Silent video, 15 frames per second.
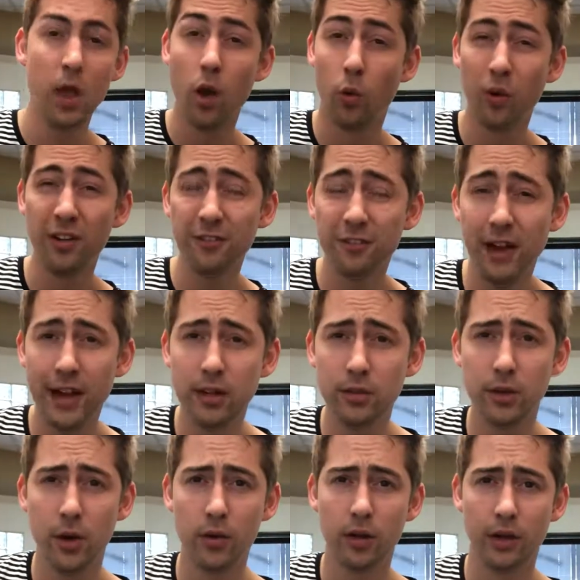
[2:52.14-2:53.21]
One final
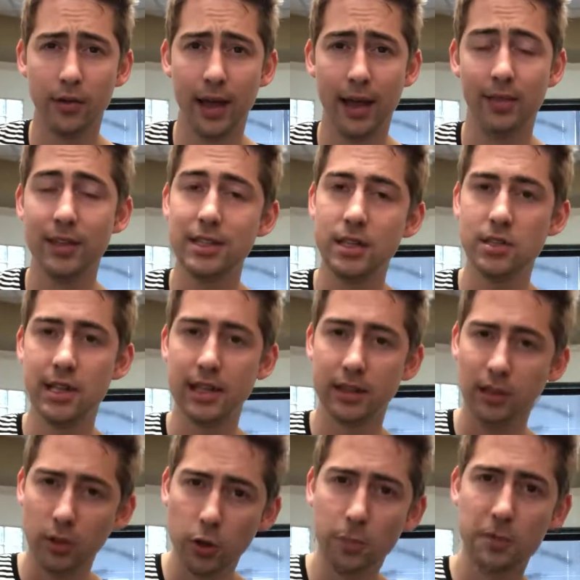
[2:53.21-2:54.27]
note on that, this is a
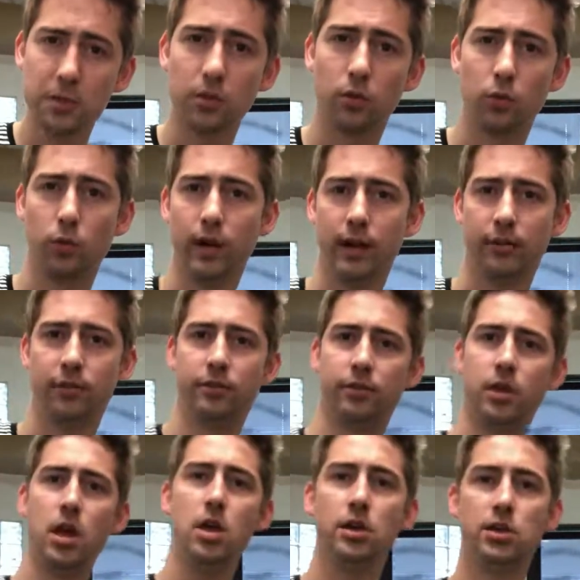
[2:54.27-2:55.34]
looped riff.
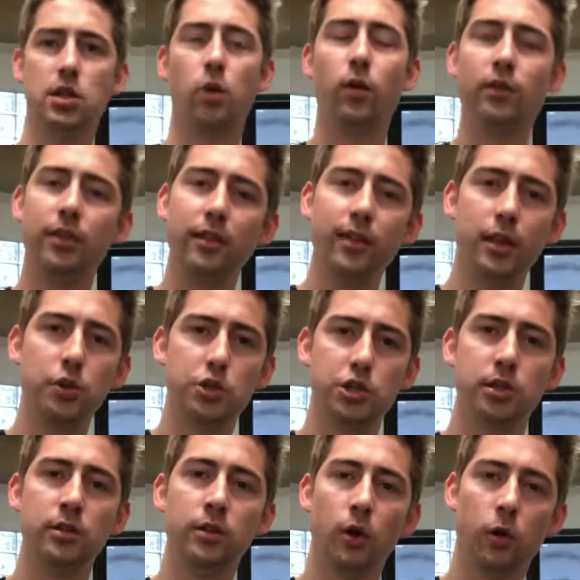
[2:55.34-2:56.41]
So one thing that you
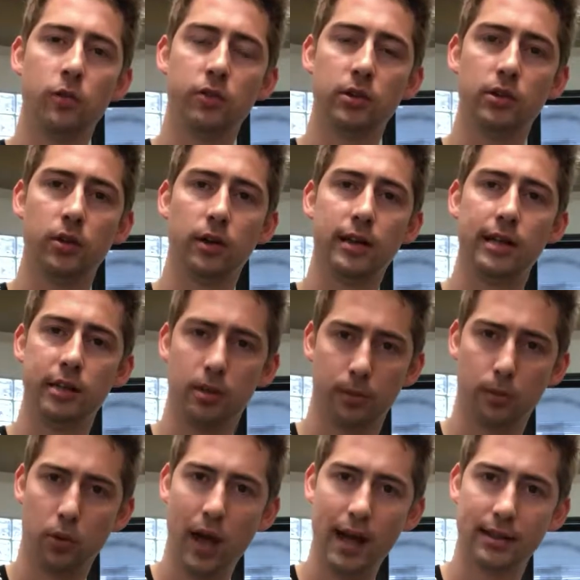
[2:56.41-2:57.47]
shouldn't overlook in your
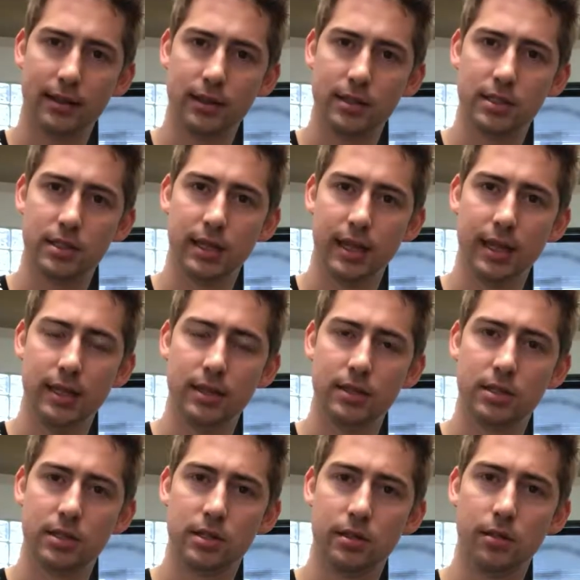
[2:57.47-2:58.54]
practice
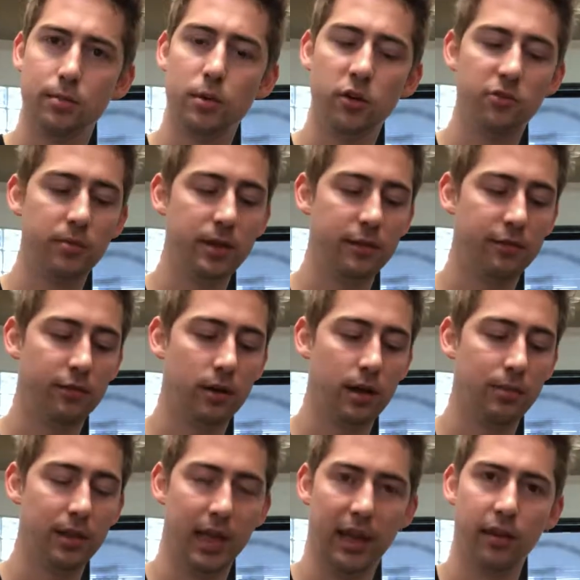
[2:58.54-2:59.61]
is the movement
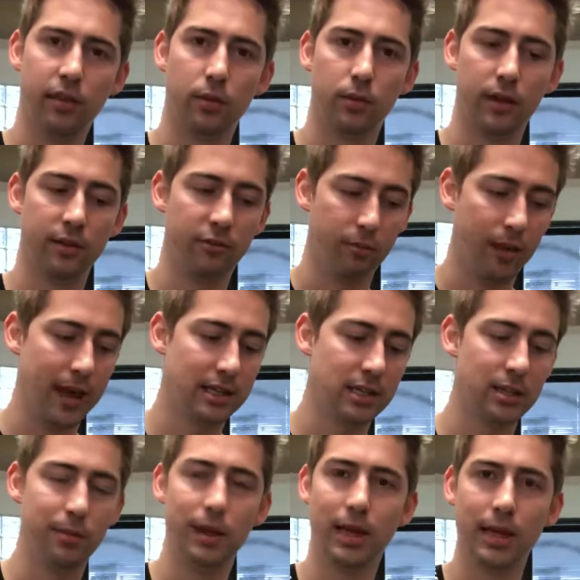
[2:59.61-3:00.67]
from the end of the riff back to
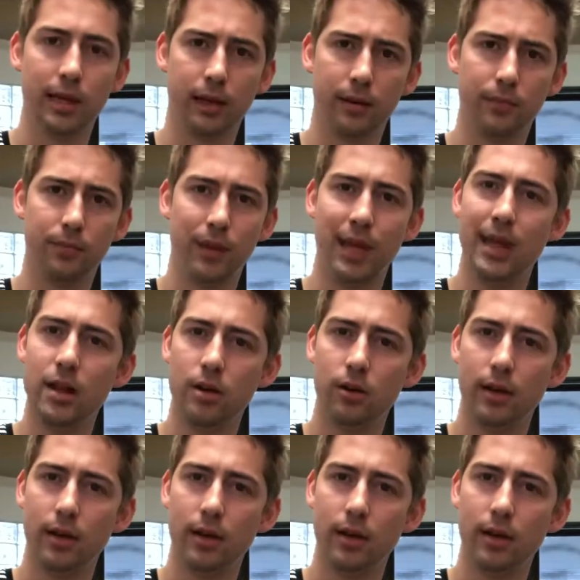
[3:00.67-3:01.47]
the beginning. Here